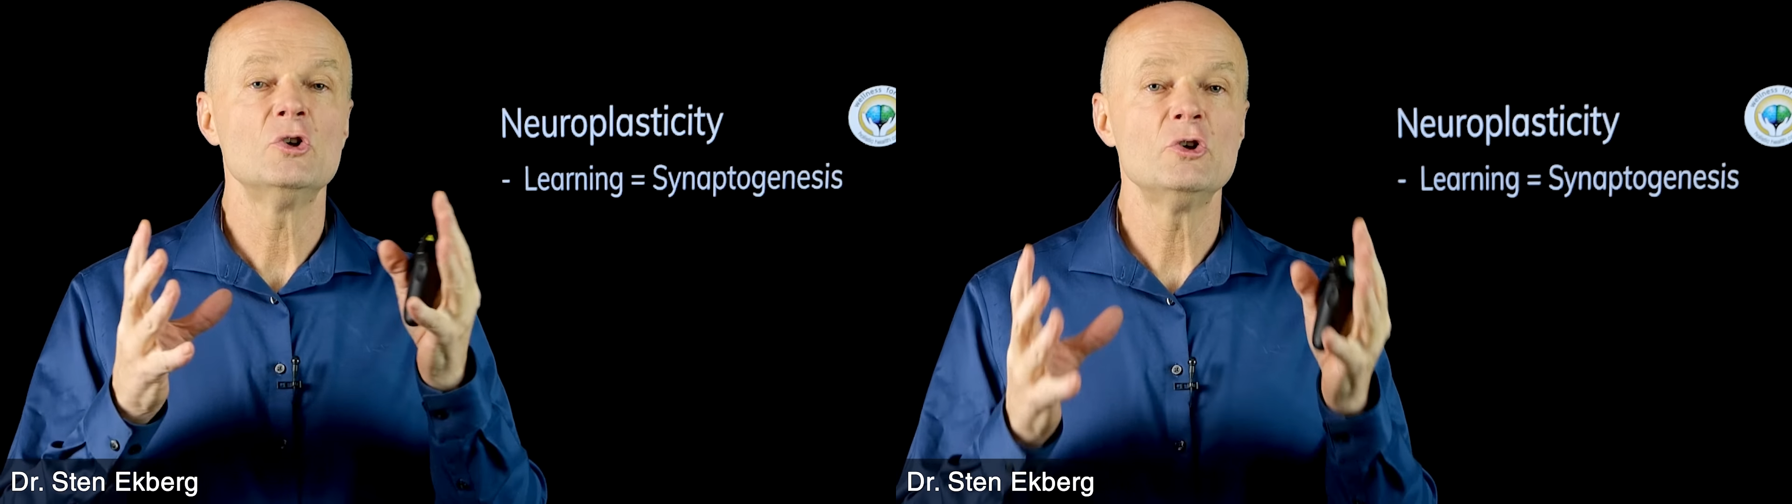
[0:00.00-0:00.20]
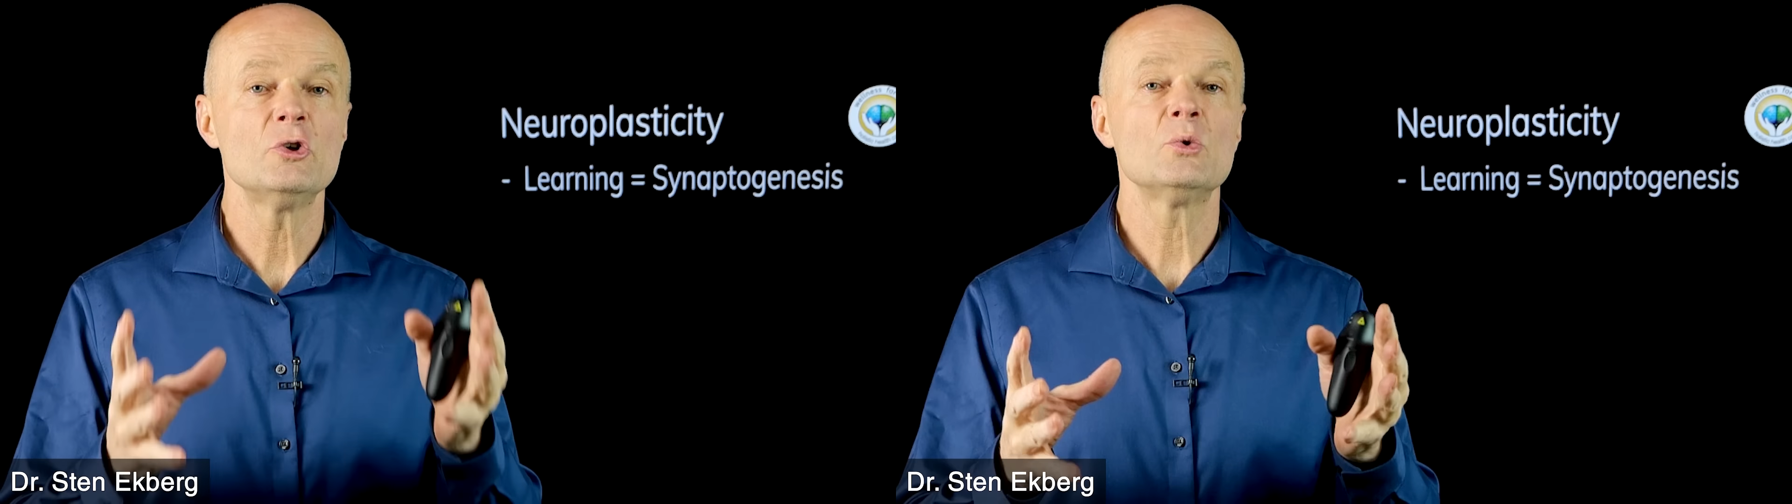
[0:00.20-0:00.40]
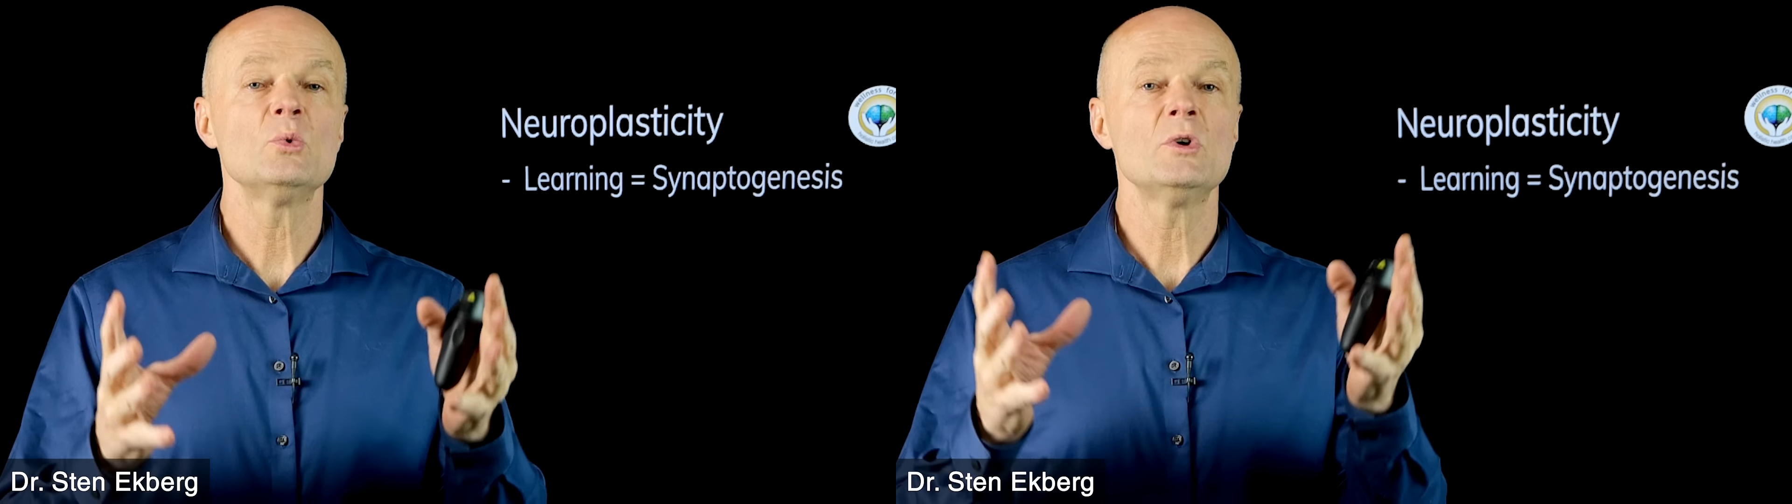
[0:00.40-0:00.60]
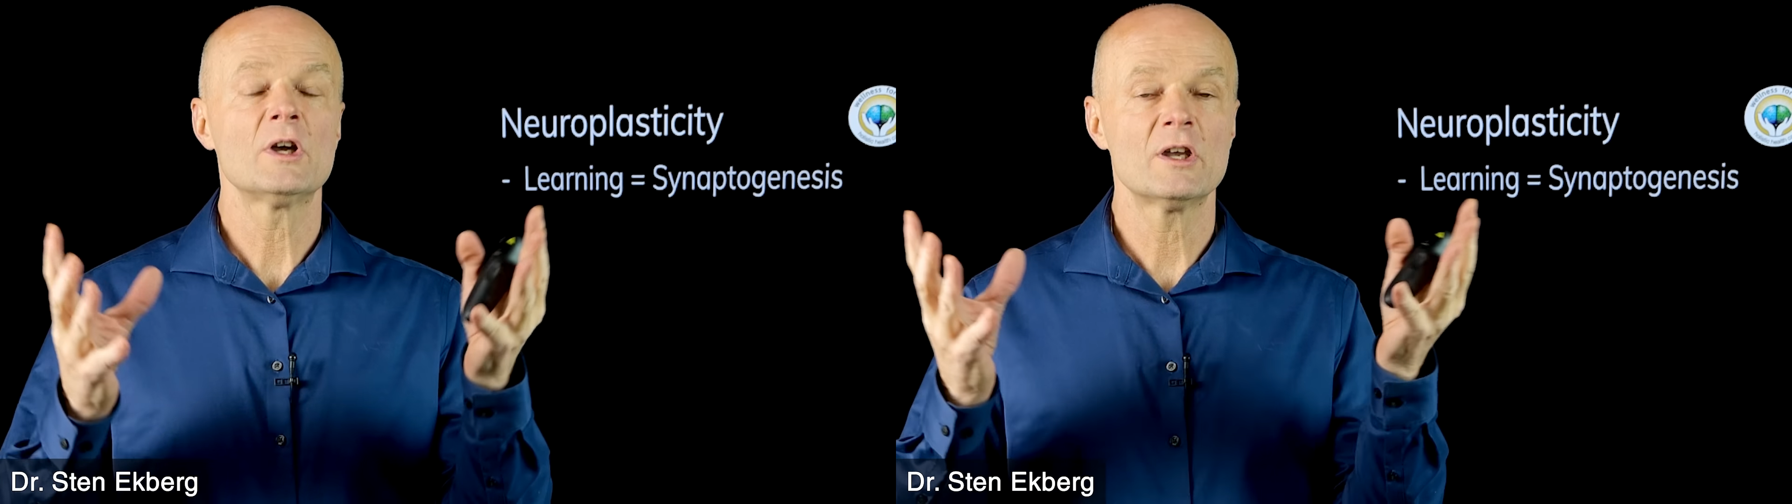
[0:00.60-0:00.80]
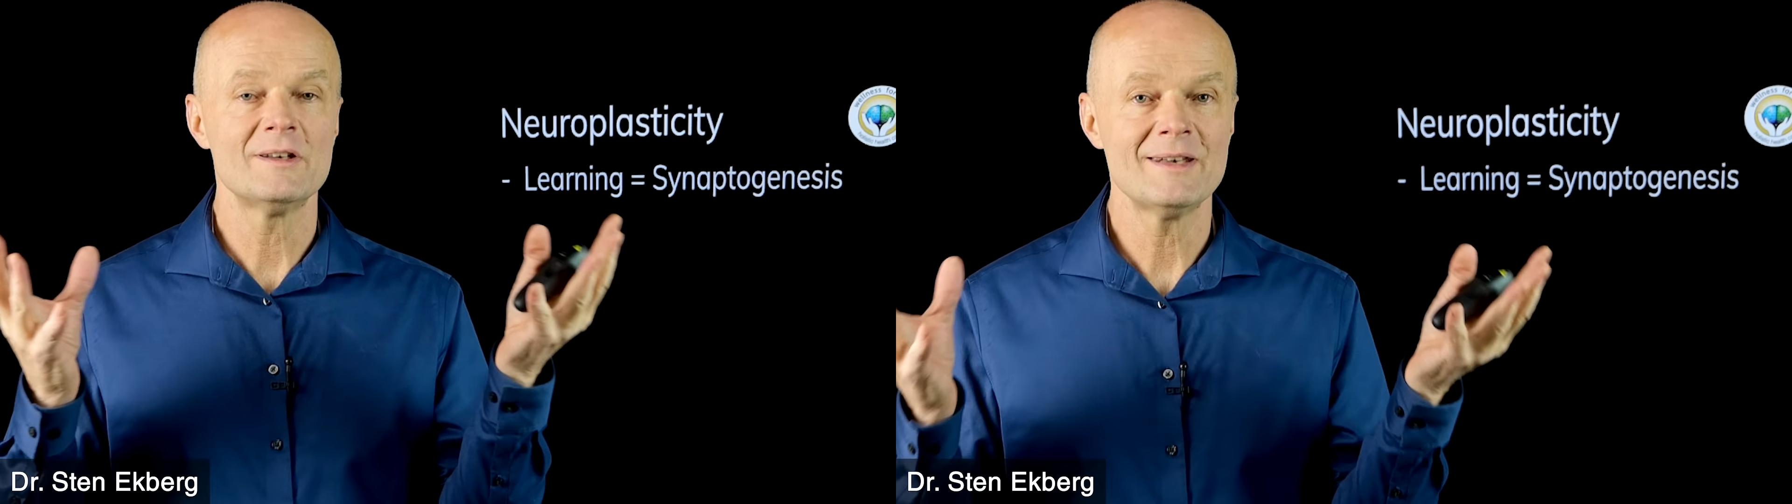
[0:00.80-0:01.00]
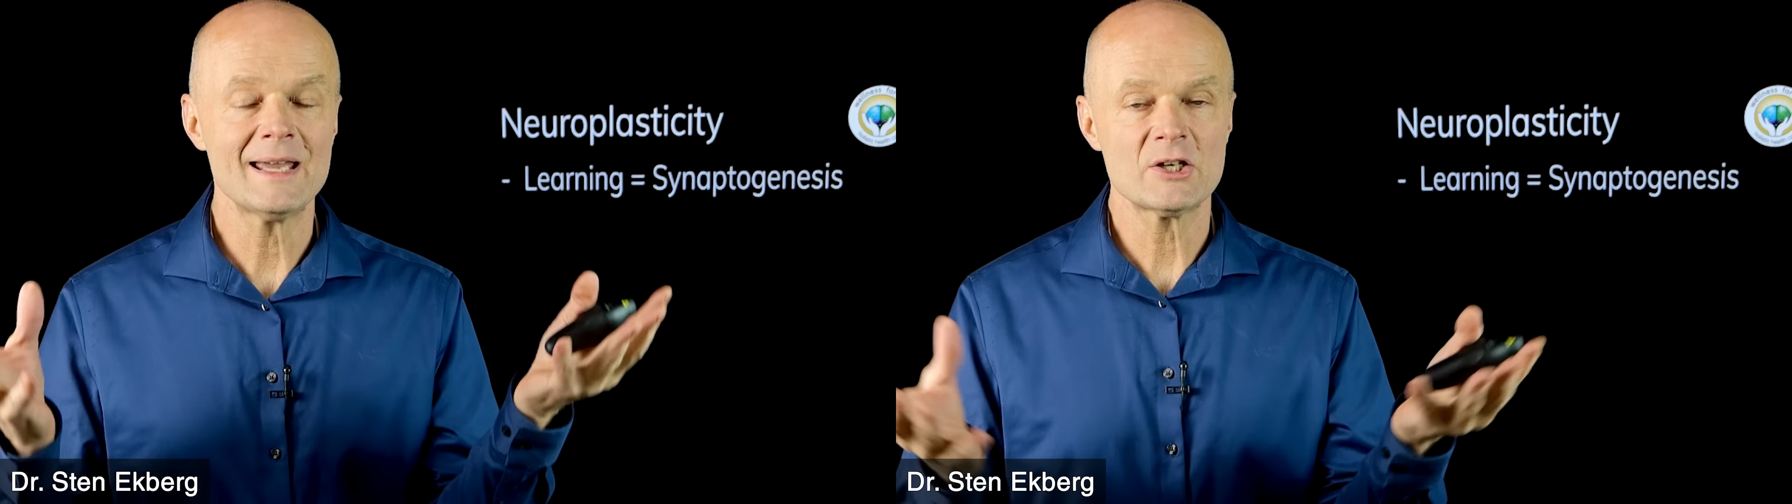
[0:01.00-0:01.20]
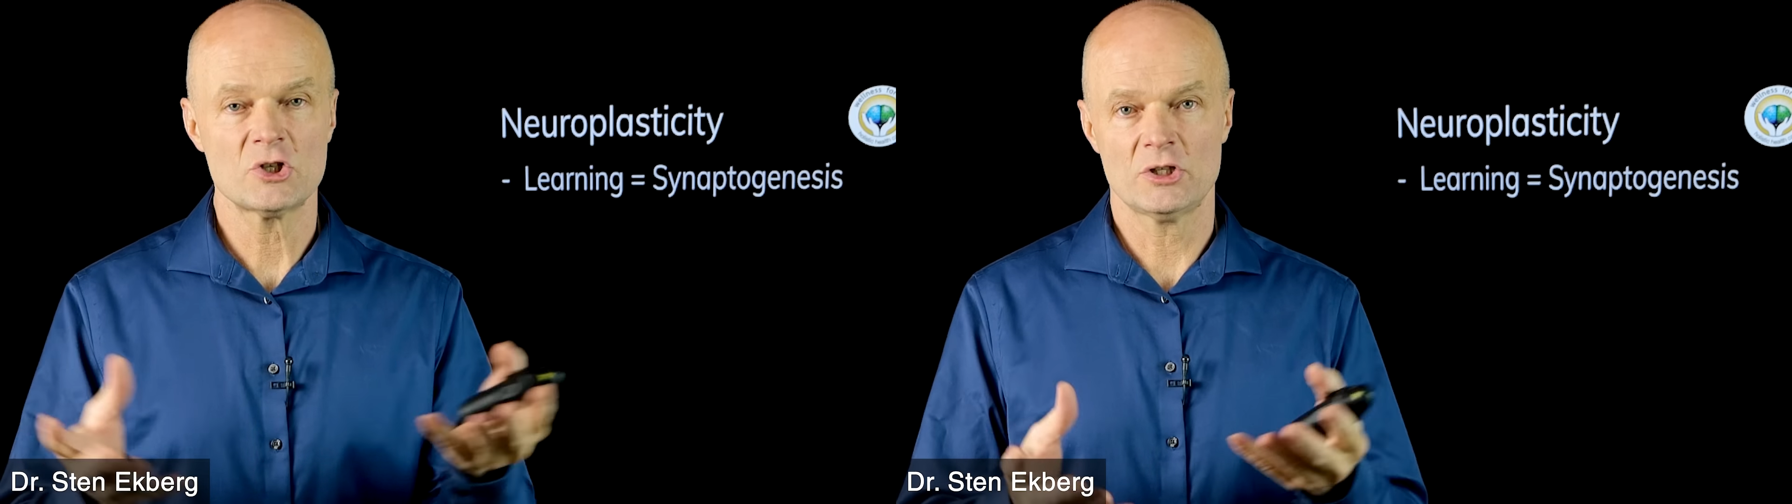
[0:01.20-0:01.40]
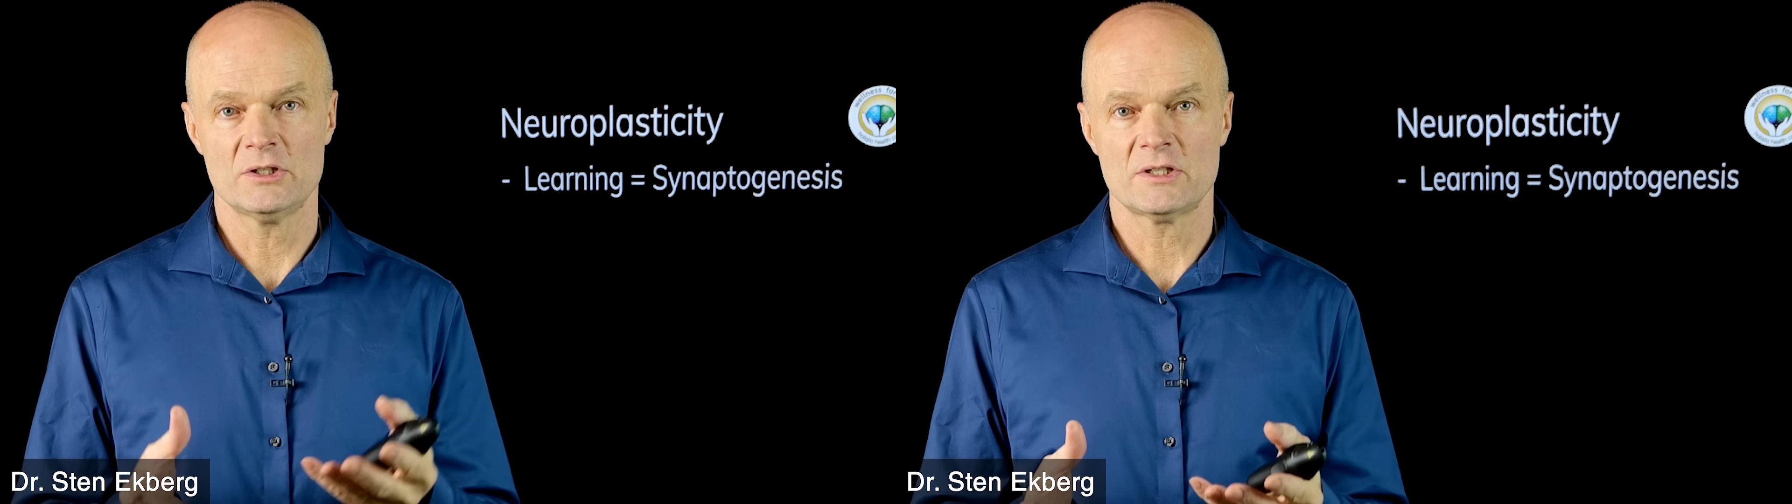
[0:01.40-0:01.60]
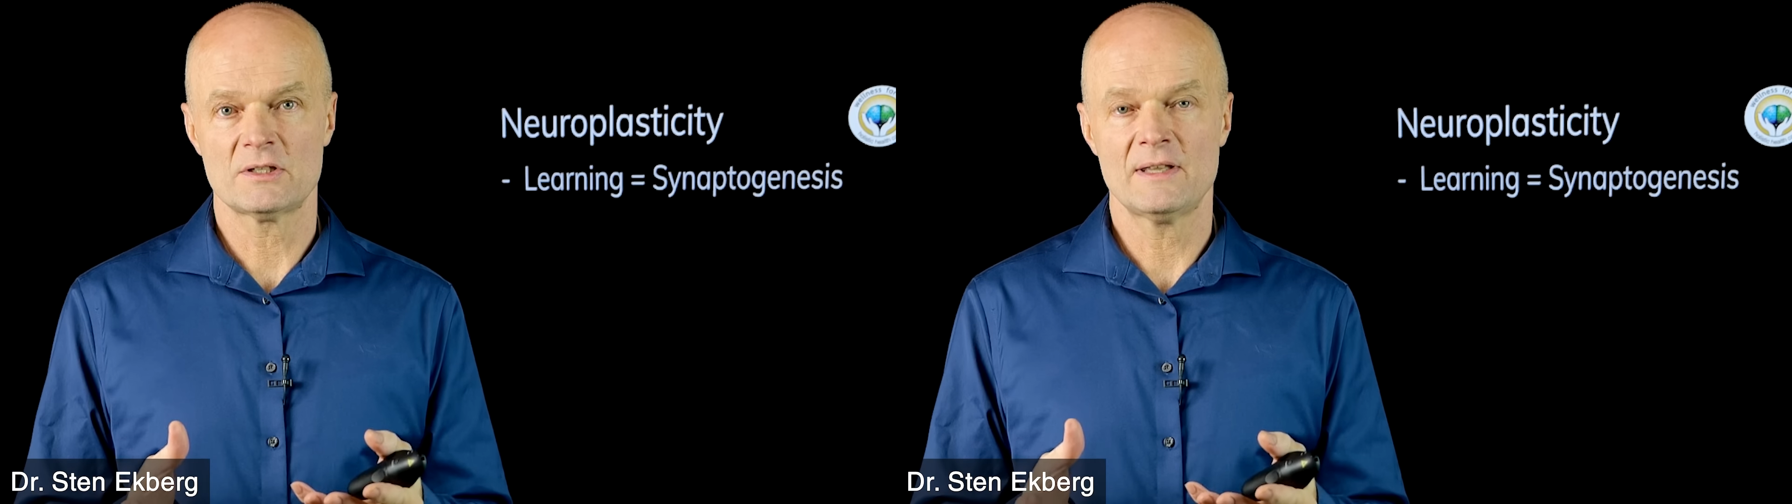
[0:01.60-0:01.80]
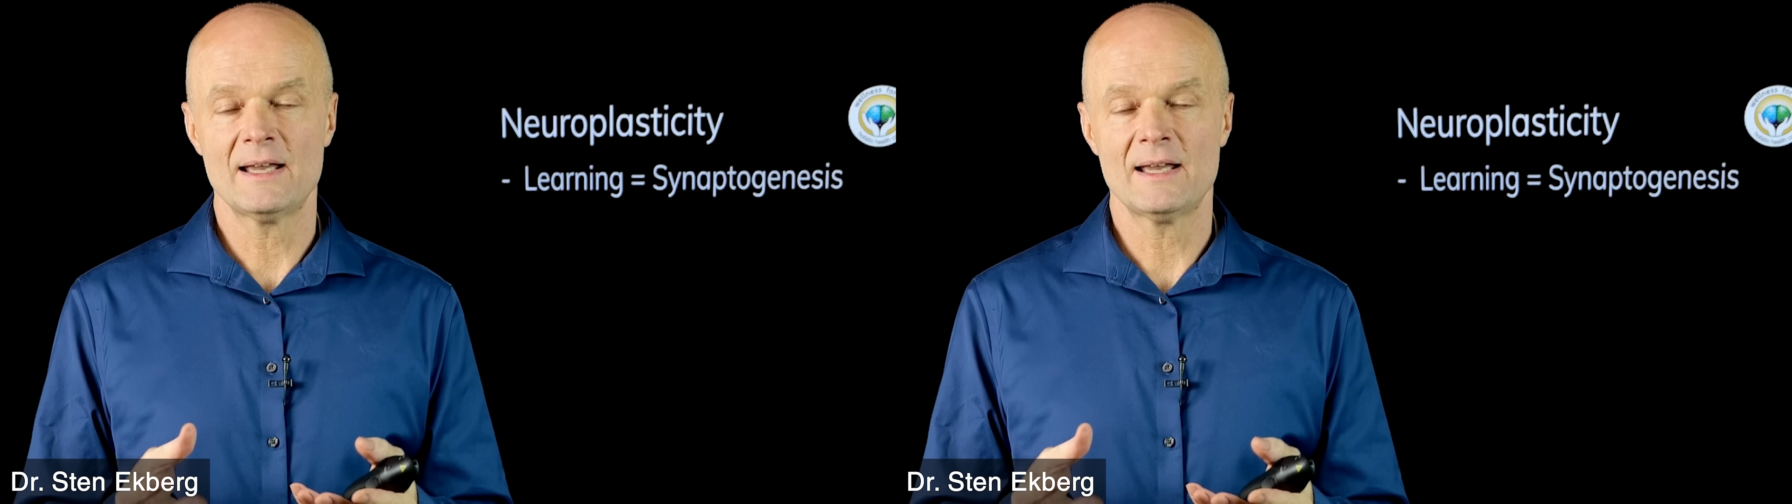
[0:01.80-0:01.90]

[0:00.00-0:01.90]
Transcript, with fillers: new connections